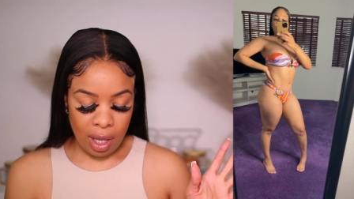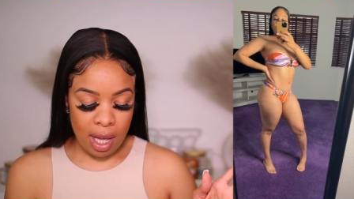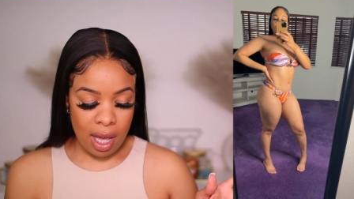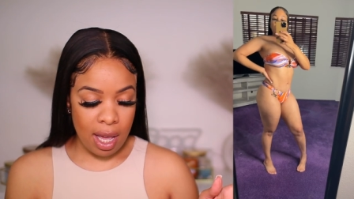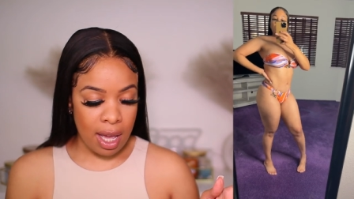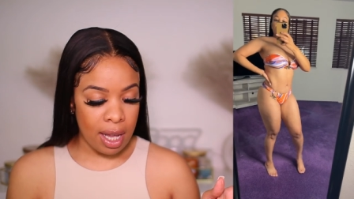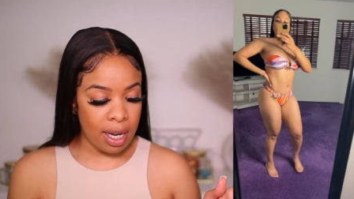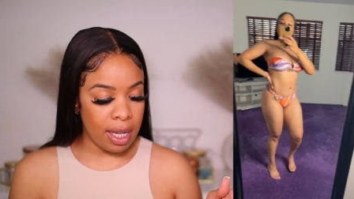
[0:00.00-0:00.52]

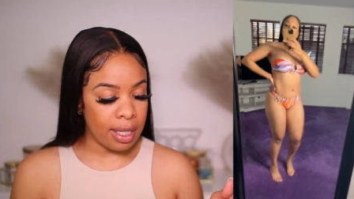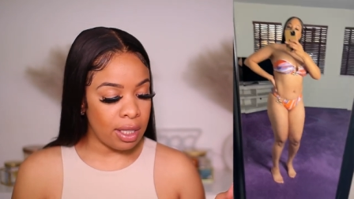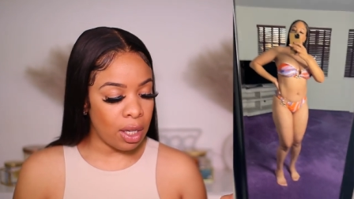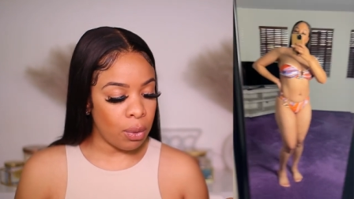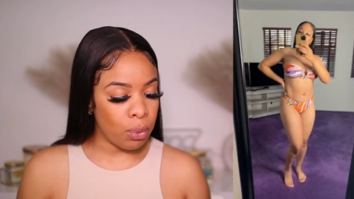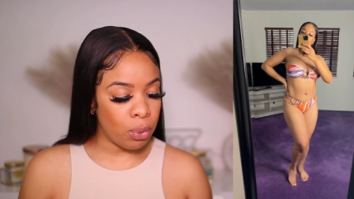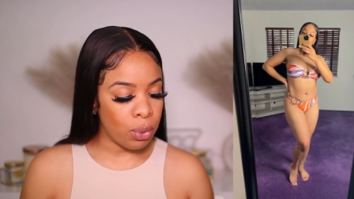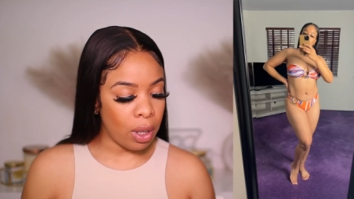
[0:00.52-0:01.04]
and its
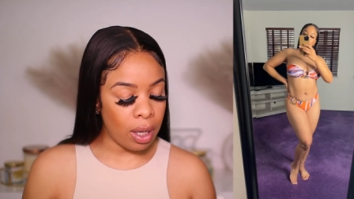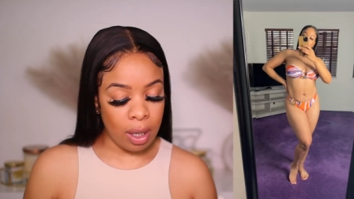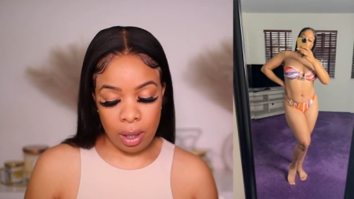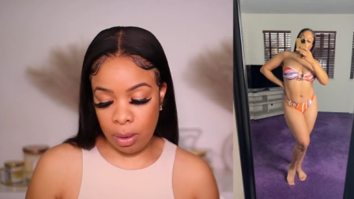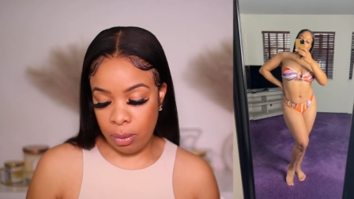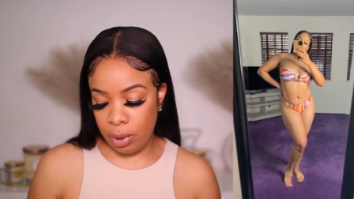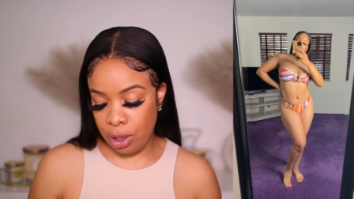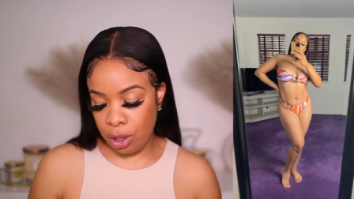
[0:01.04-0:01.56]
uh,
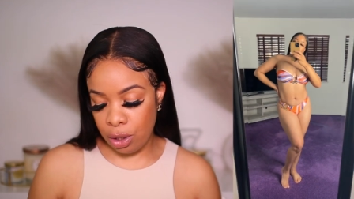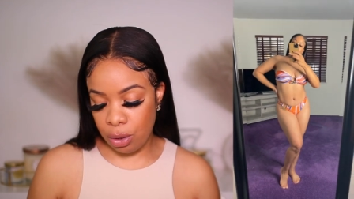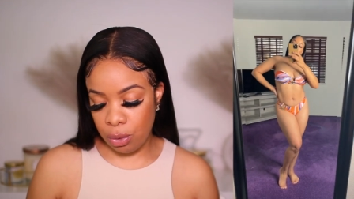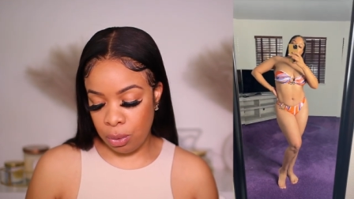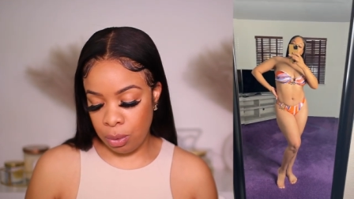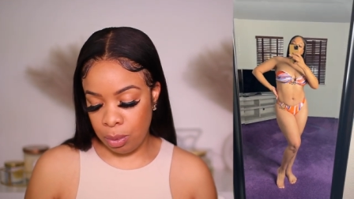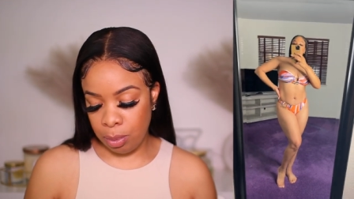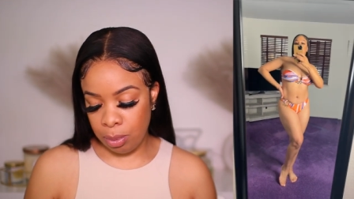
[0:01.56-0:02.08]

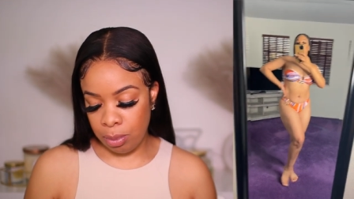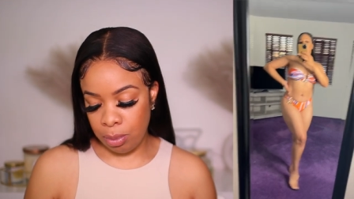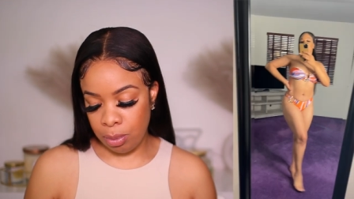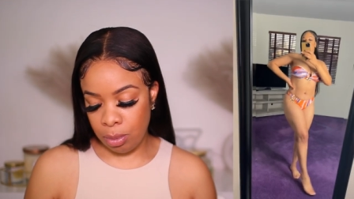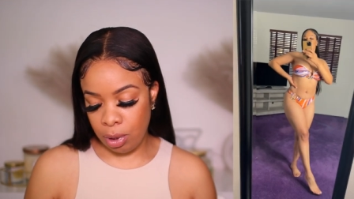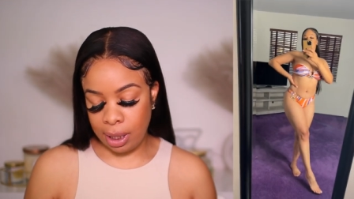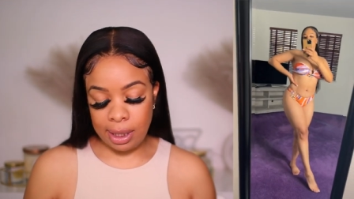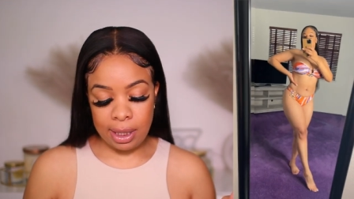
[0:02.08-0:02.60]
original
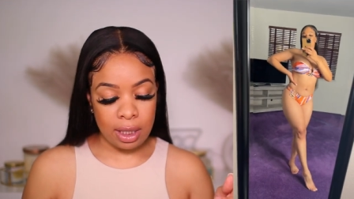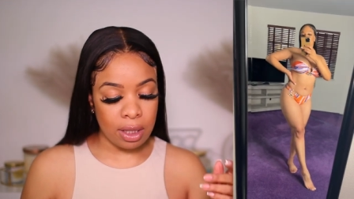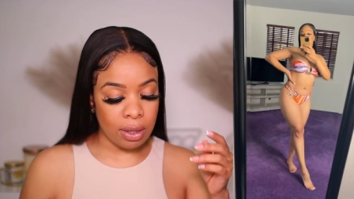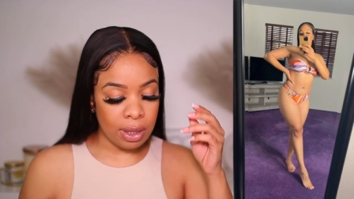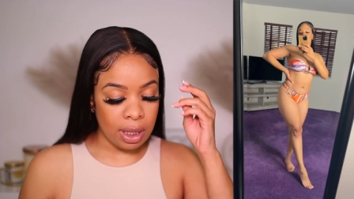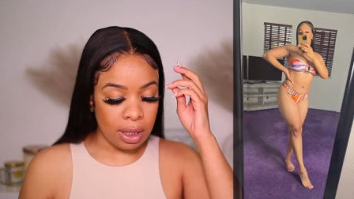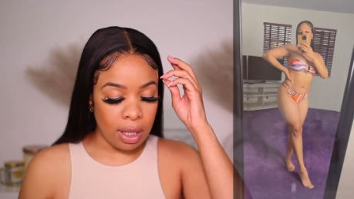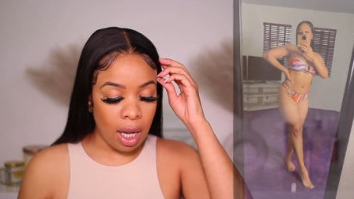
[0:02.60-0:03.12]
price is
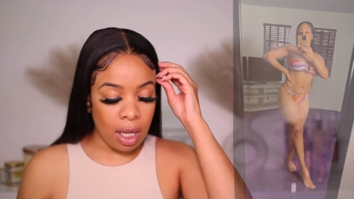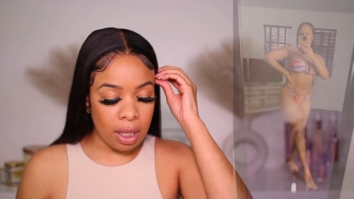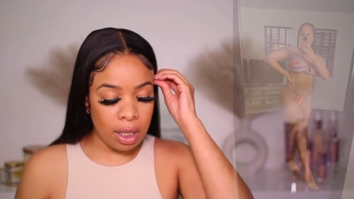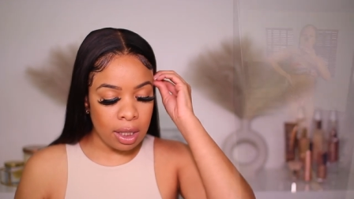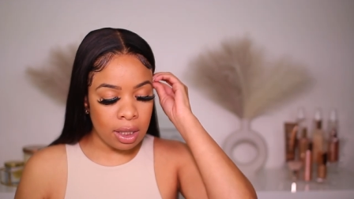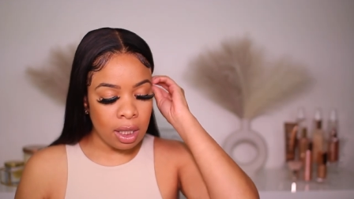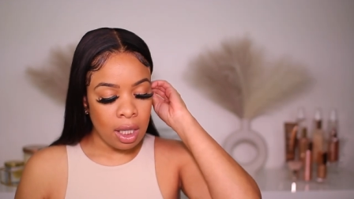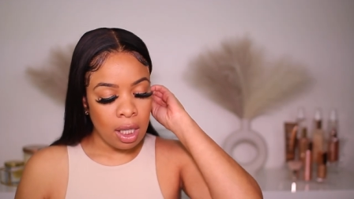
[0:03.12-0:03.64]

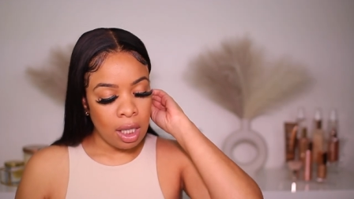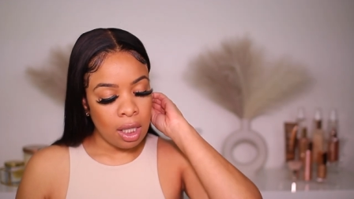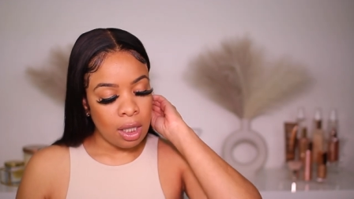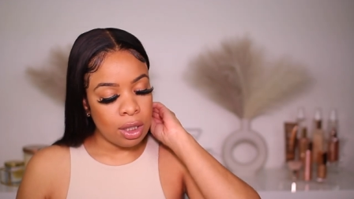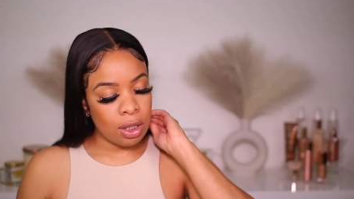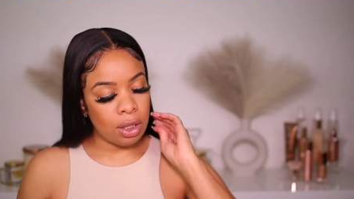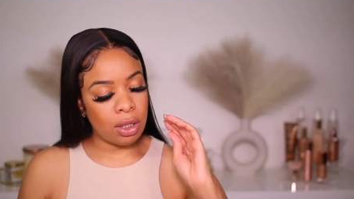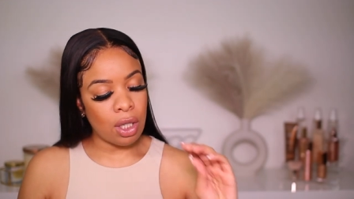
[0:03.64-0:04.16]
$13.
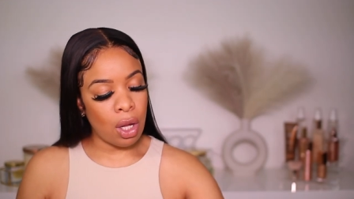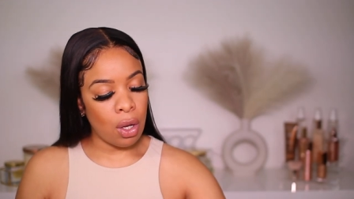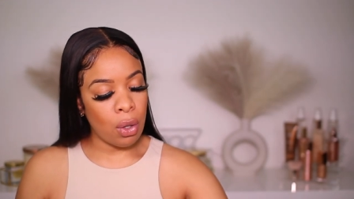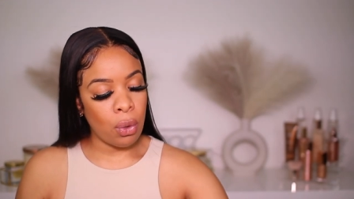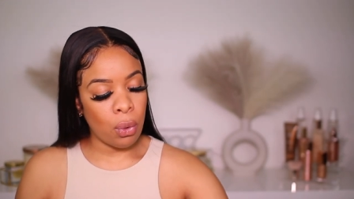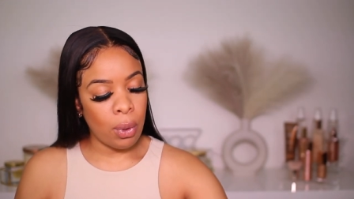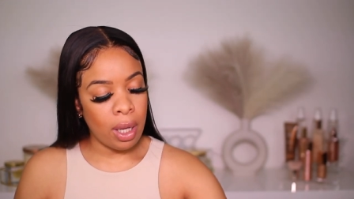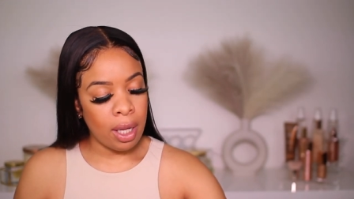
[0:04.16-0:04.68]

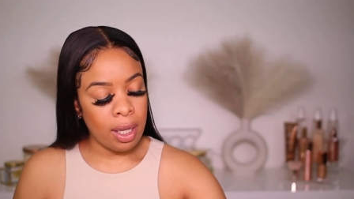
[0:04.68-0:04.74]
So